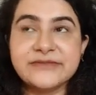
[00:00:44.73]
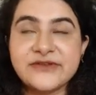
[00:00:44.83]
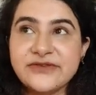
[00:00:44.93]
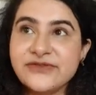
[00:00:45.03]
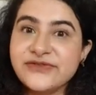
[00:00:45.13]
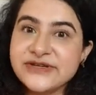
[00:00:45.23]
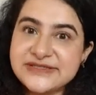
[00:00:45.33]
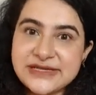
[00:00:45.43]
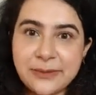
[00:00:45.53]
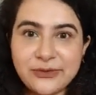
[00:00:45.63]
for the
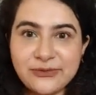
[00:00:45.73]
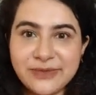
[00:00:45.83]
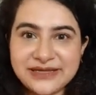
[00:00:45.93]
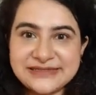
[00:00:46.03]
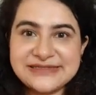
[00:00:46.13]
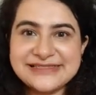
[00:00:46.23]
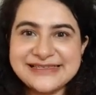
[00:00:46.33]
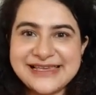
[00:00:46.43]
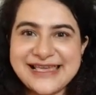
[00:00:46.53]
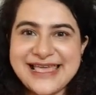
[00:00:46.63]
first couple of months,
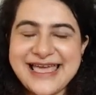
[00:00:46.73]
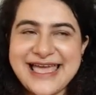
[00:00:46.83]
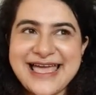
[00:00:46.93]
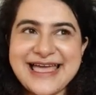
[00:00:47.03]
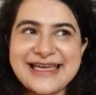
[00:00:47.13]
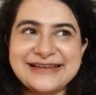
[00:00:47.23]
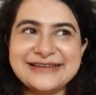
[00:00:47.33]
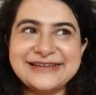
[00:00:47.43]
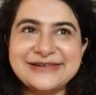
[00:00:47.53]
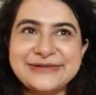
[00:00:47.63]
and